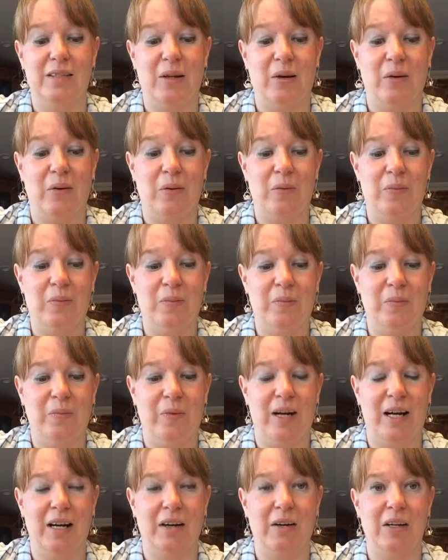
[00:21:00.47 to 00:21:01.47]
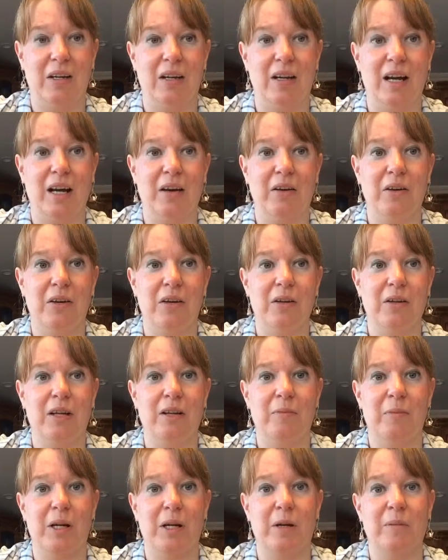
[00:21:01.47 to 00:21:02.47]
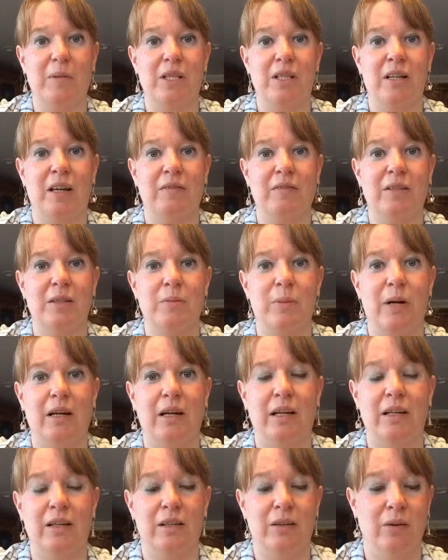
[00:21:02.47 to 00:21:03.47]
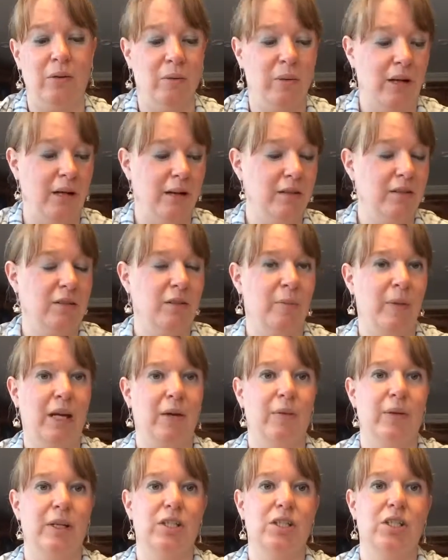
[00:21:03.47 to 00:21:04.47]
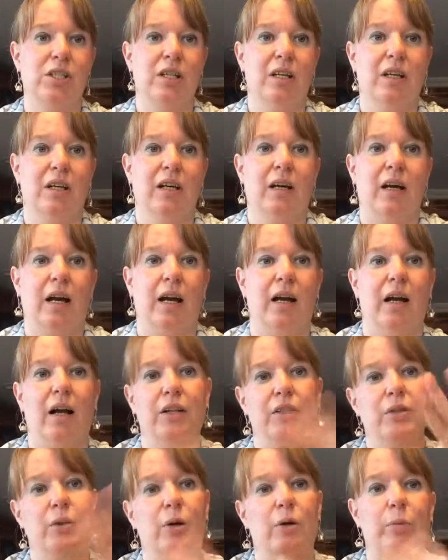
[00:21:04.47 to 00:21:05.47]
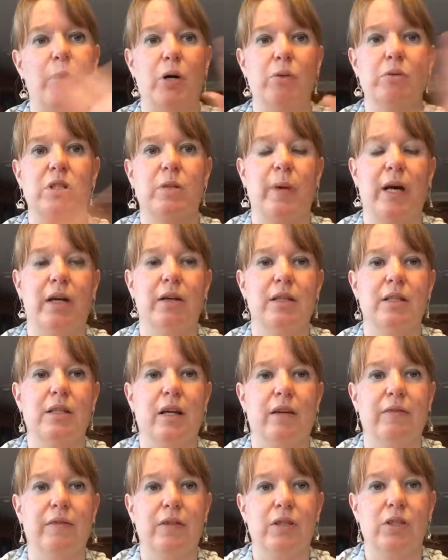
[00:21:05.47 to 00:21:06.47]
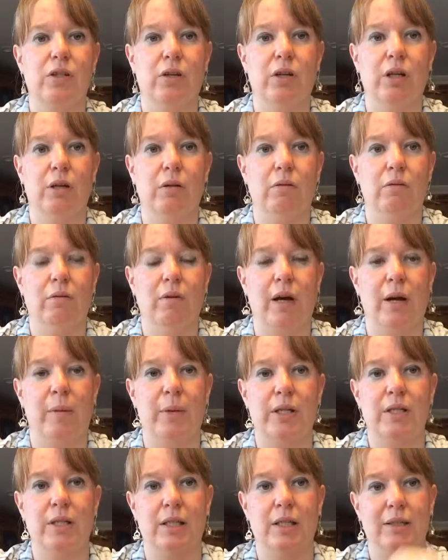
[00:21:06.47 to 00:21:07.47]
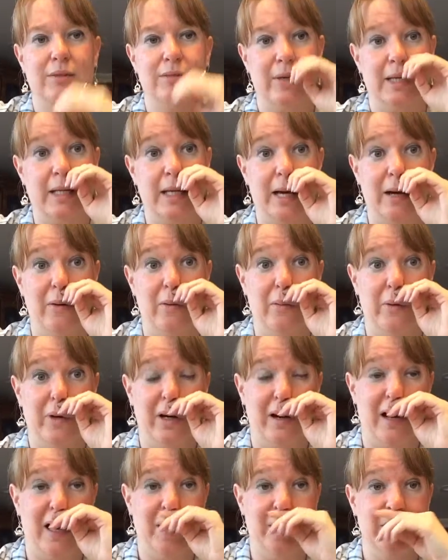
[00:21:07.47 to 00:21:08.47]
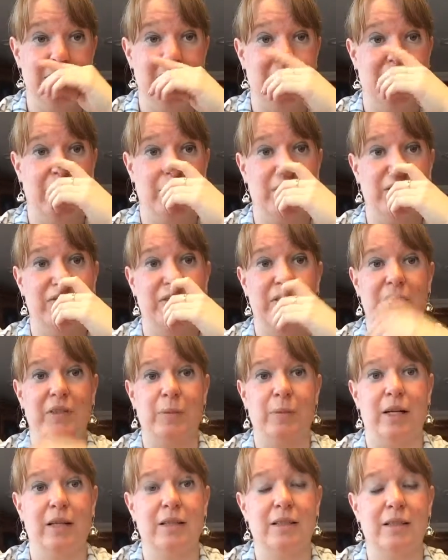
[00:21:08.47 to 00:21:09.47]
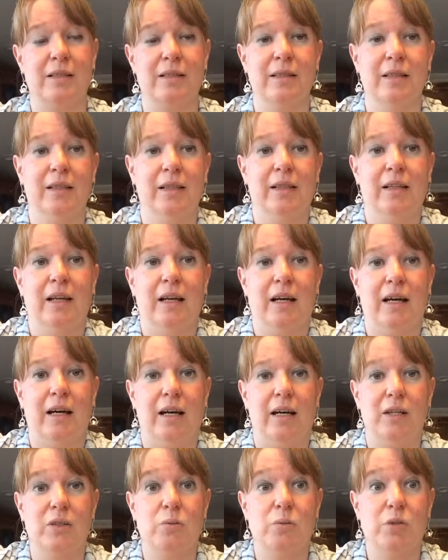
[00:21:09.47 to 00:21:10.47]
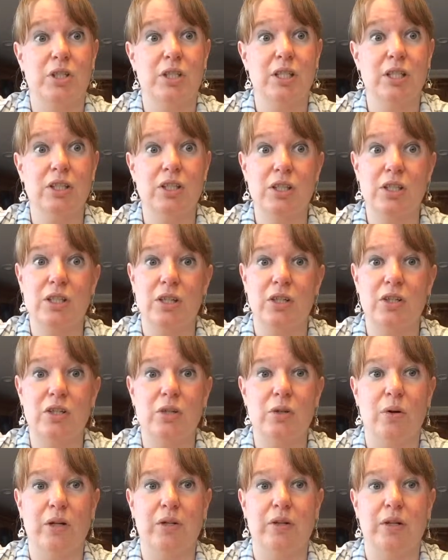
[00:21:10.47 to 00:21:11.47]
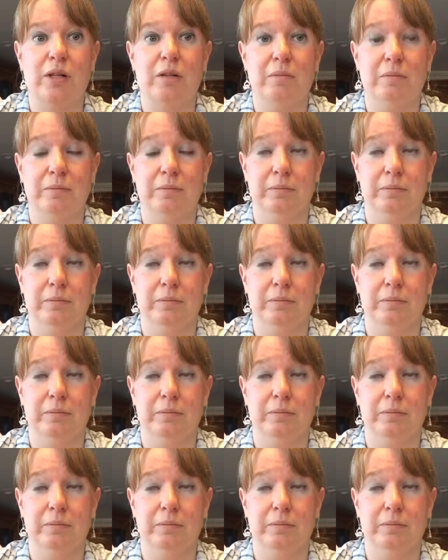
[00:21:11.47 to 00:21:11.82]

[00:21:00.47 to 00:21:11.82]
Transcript: so I'm gonna I'm gonna give my commission off this party to uh, to make a wish, and I'll do a post about it and stuff and show you how much it is. Right now we're almost at about 50 bucks because uh, we're still just under 200.